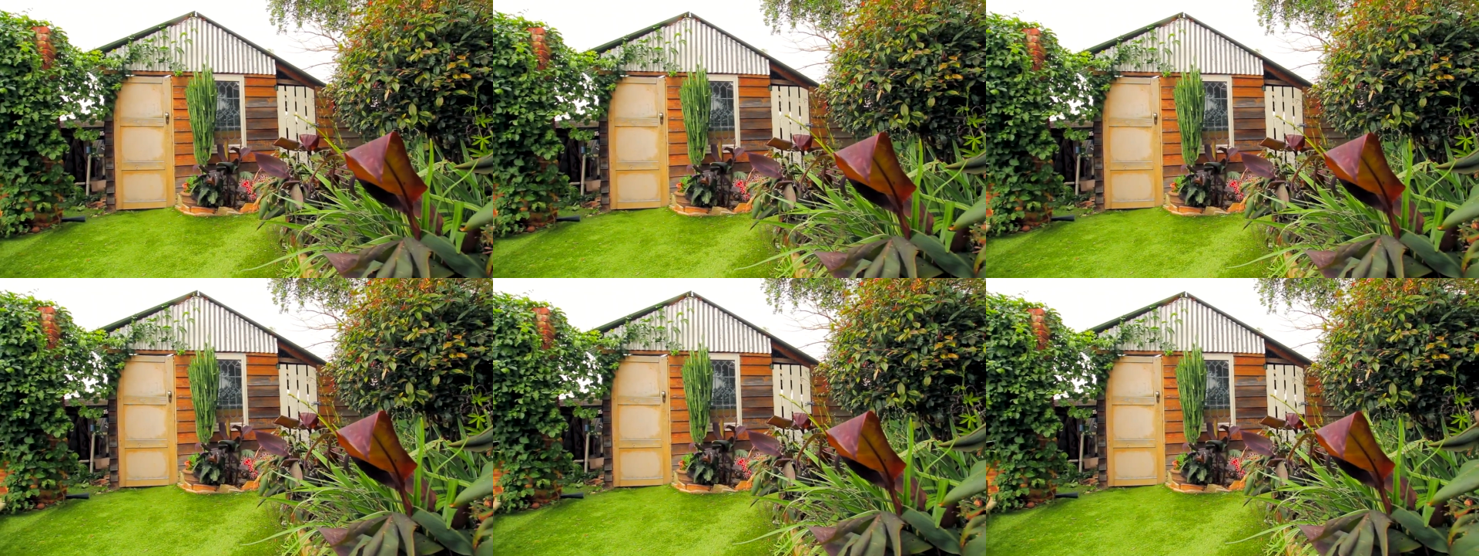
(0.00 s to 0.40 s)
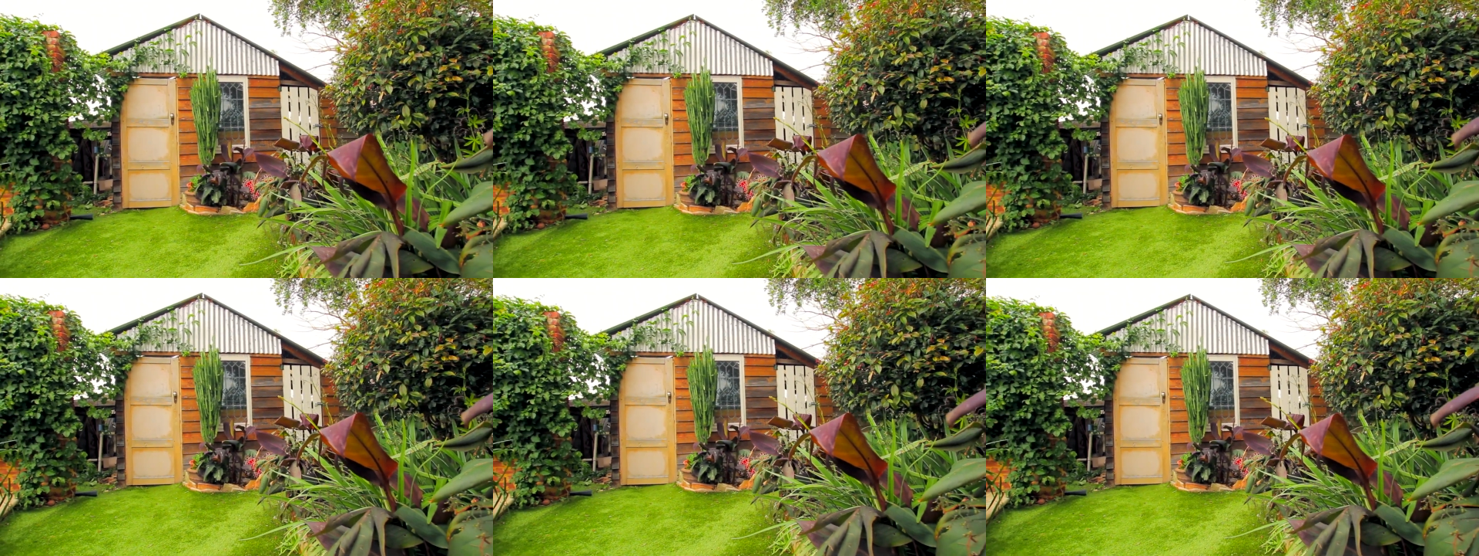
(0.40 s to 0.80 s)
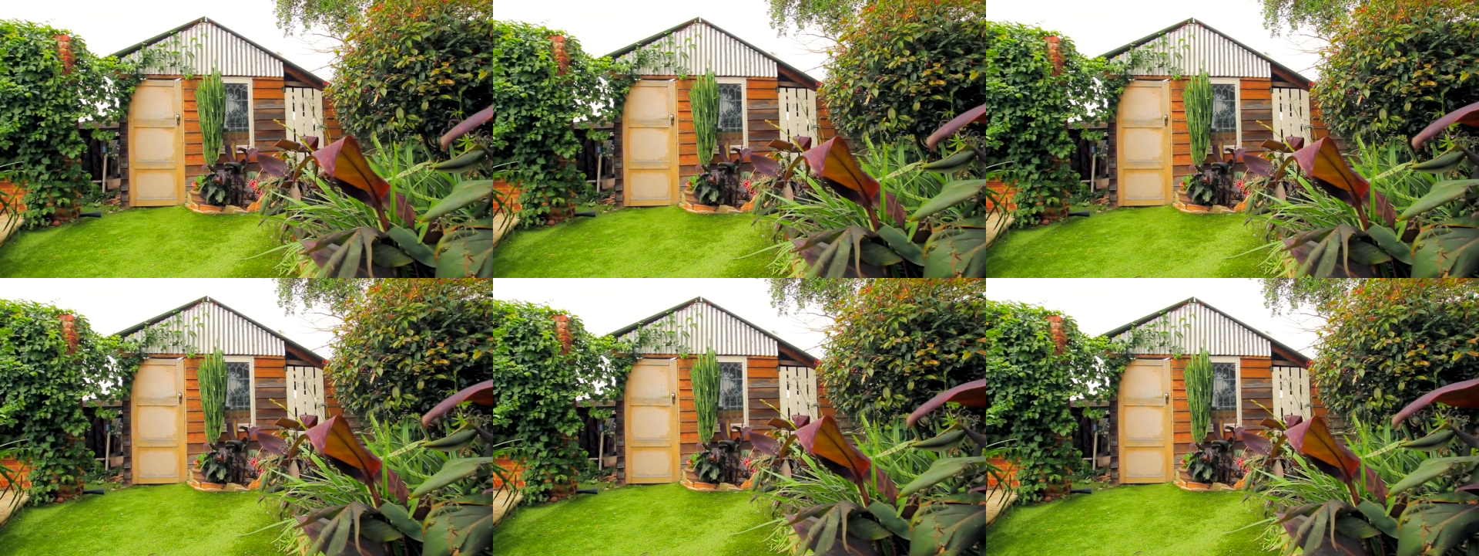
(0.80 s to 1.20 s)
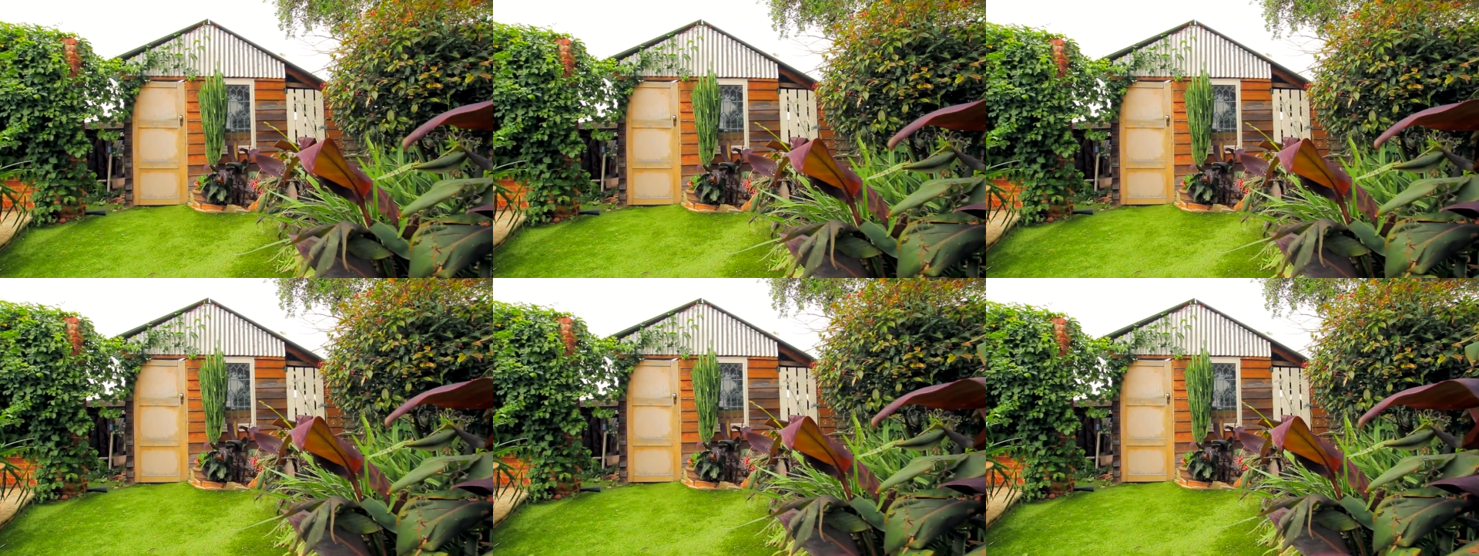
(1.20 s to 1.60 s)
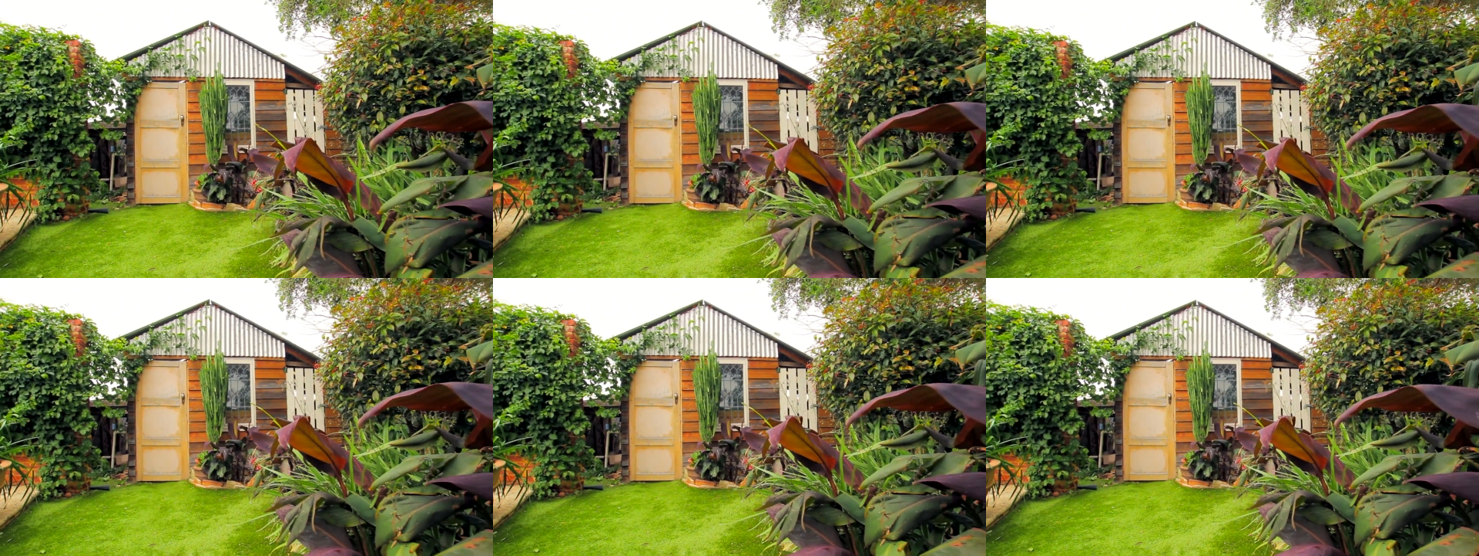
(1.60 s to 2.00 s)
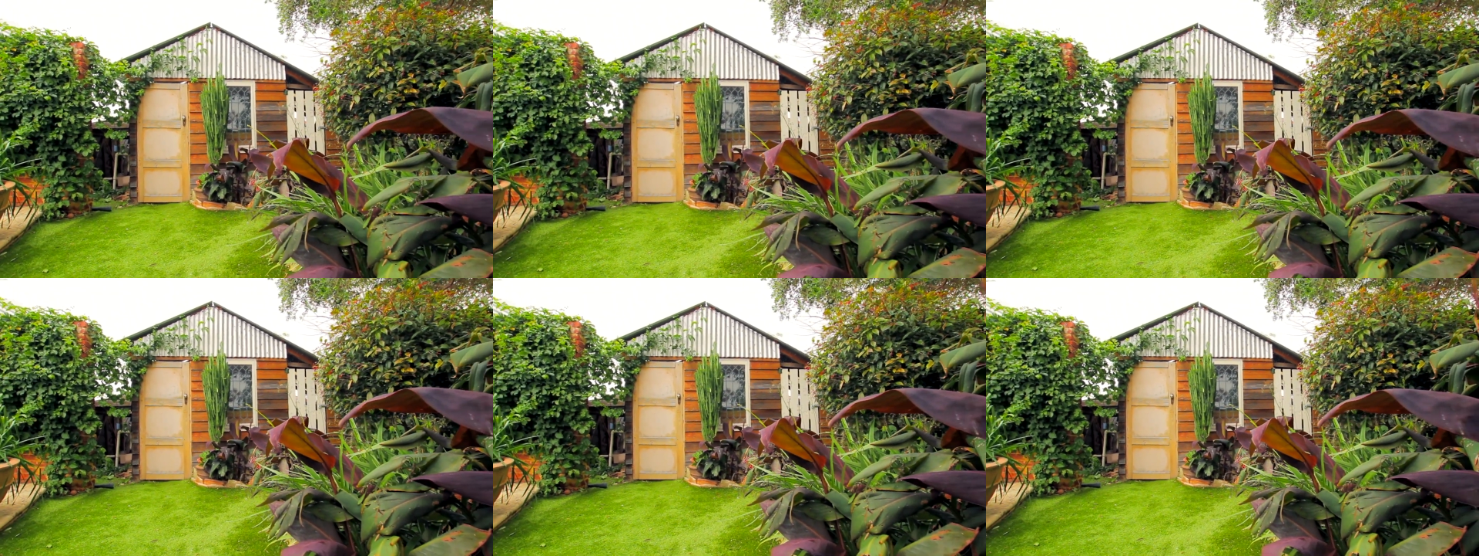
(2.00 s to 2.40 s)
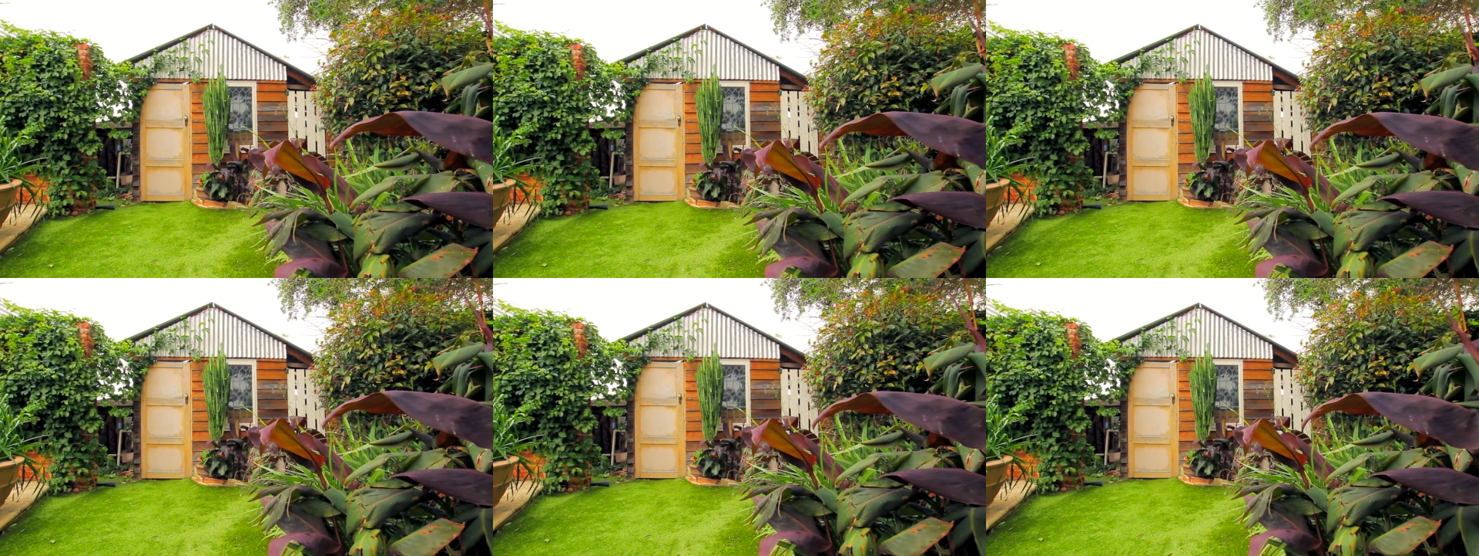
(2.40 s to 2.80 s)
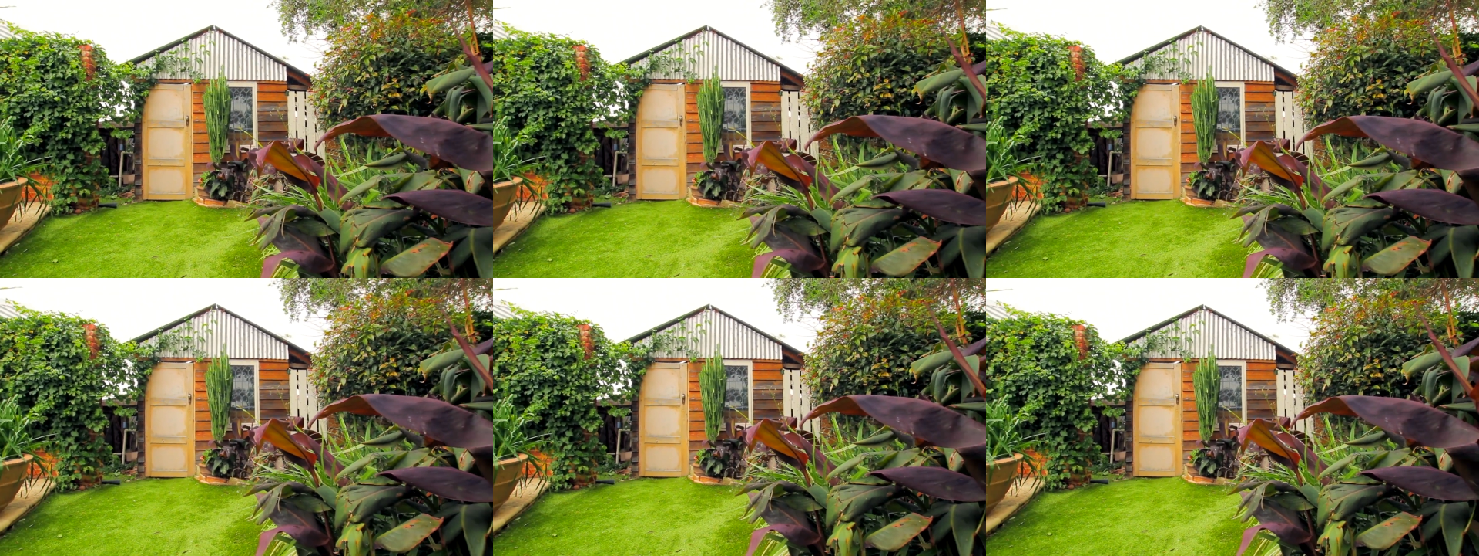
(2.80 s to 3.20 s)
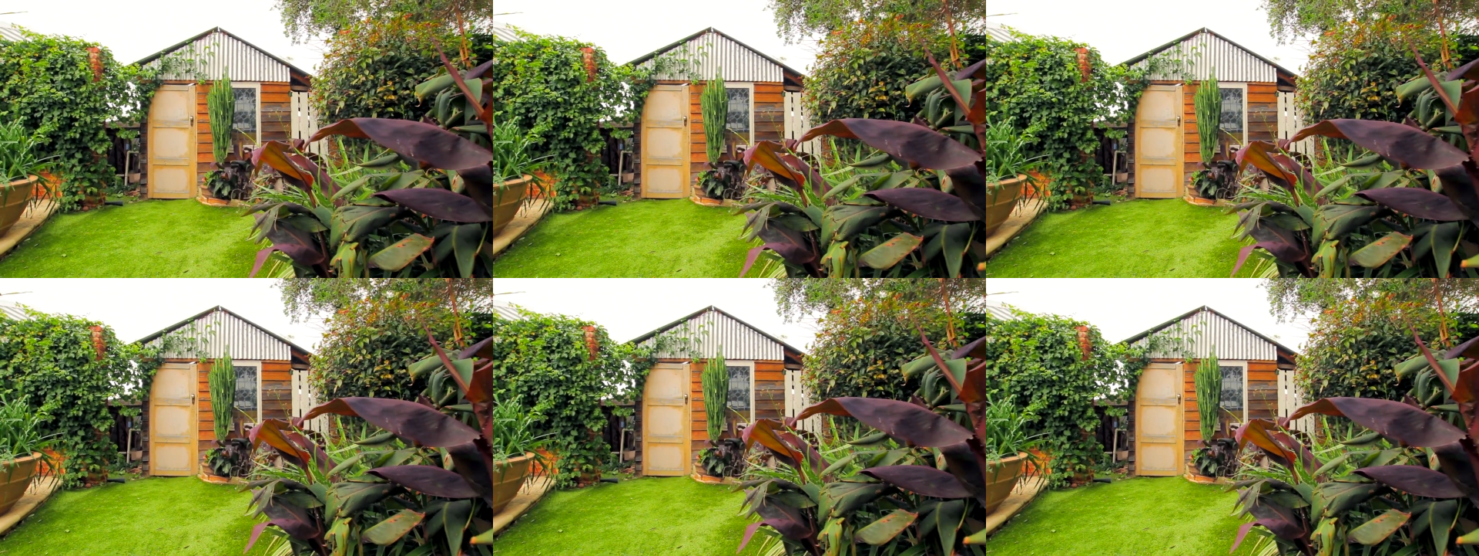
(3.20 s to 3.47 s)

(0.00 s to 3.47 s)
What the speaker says: (no speaker visible)